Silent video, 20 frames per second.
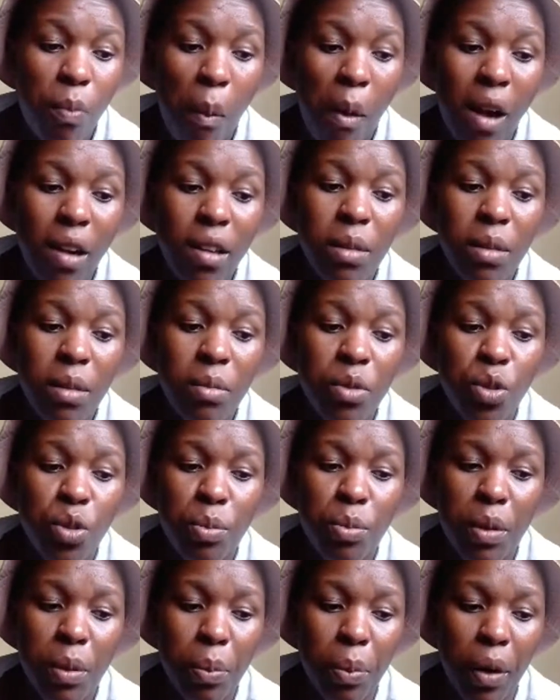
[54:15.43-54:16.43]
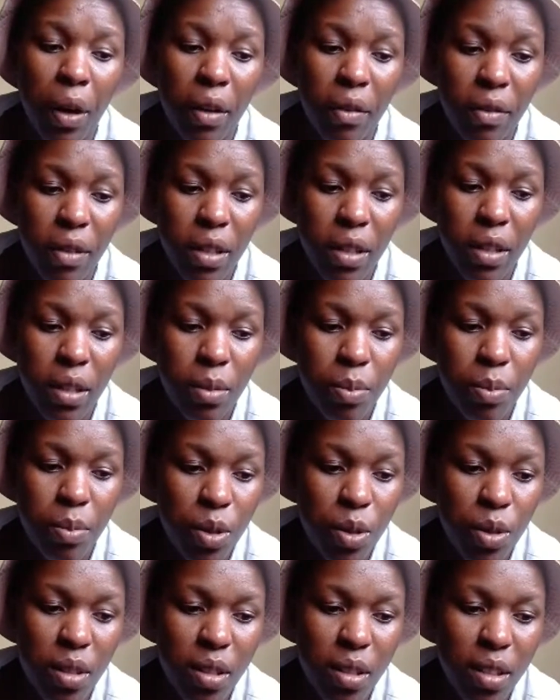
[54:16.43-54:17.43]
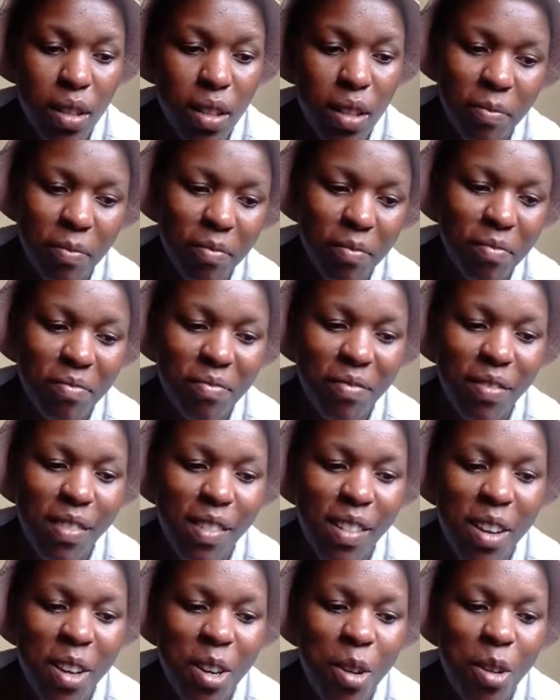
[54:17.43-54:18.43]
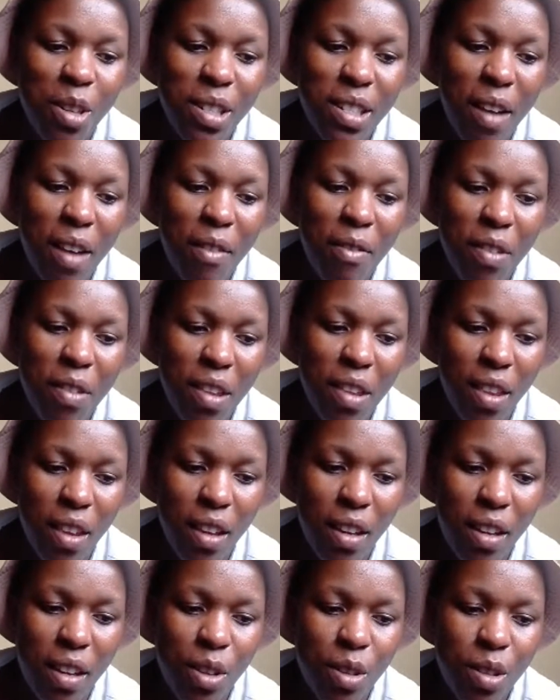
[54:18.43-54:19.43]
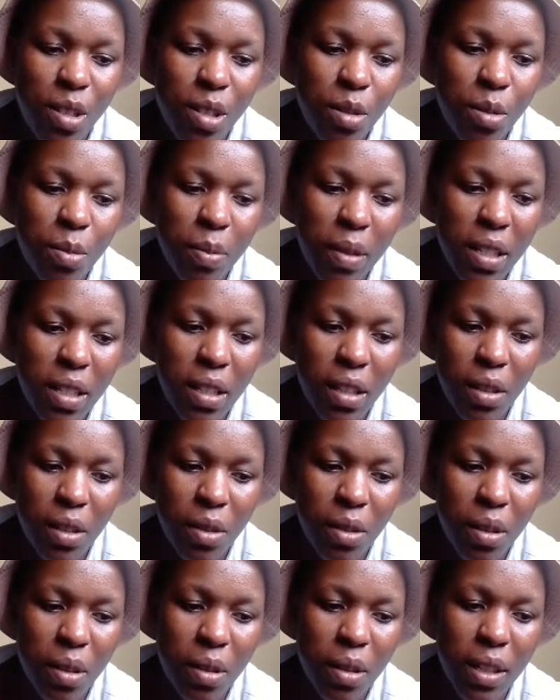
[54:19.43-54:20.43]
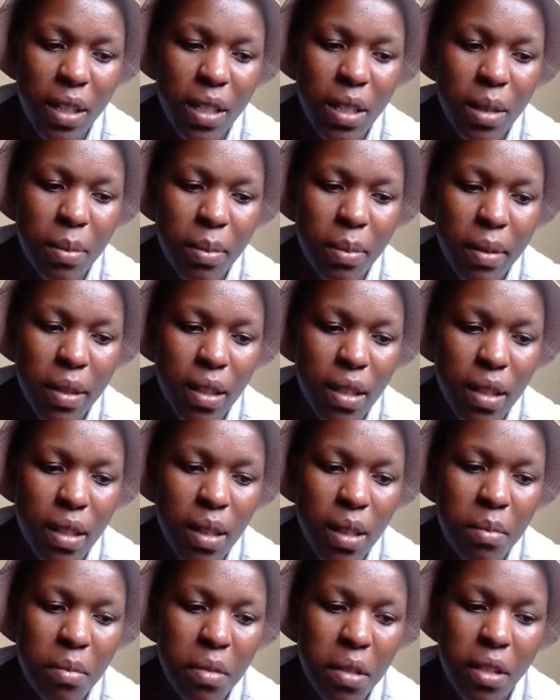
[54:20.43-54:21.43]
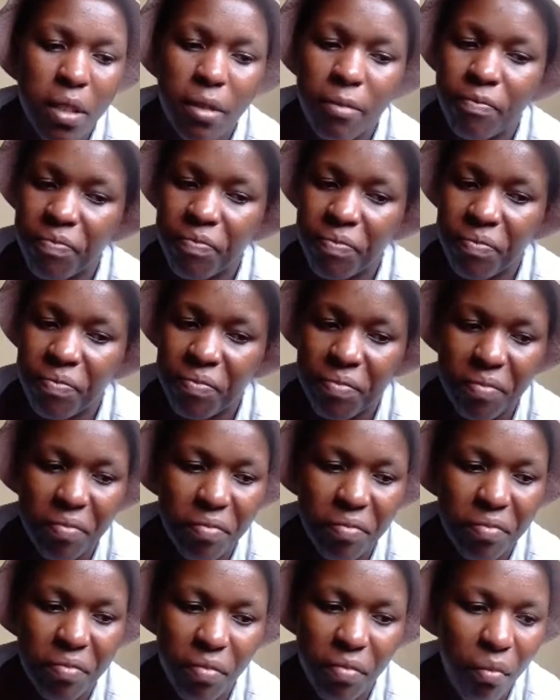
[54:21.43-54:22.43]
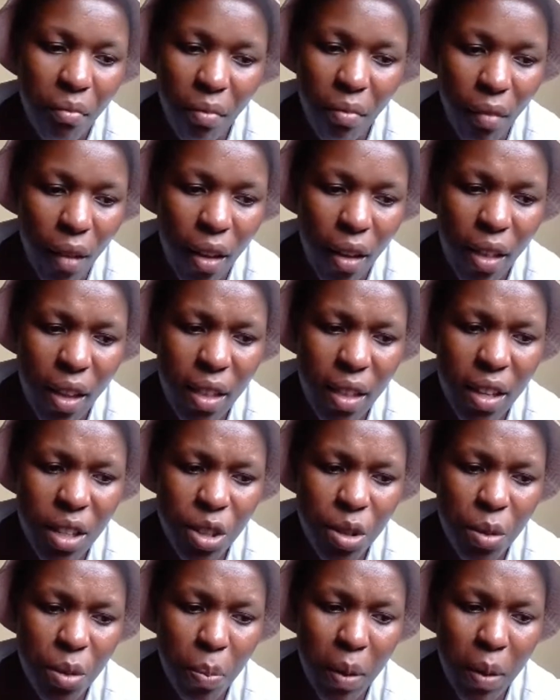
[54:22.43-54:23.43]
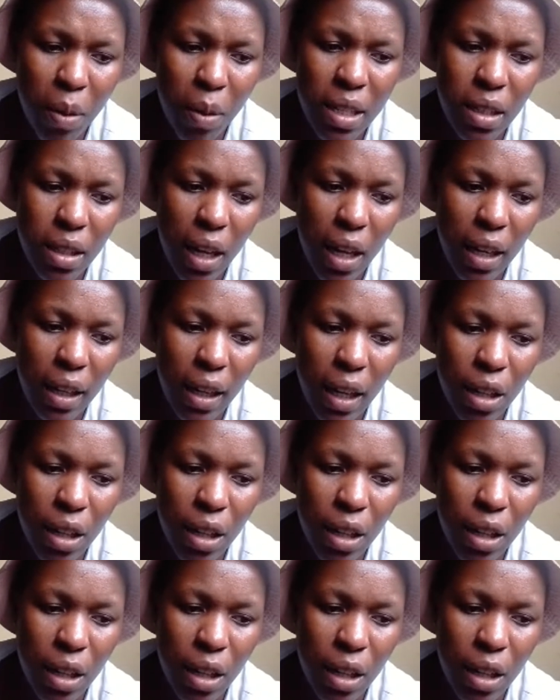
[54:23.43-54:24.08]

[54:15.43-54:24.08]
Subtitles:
why it's very crucial at times to be private because not everything you need to place it on the online space. At times,